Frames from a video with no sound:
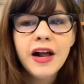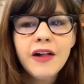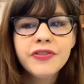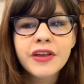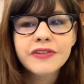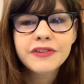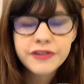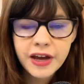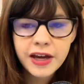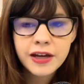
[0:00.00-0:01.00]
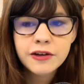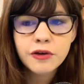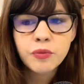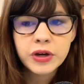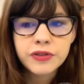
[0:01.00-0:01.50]
that stayed
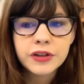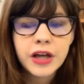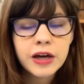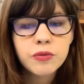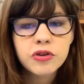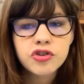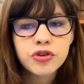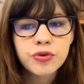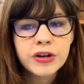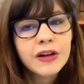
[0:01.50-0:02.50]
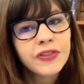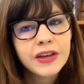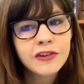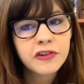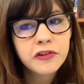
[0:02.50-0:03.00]
with the Lightwood children in the
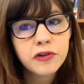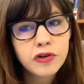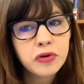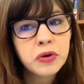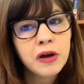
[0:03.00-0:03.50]
Institute.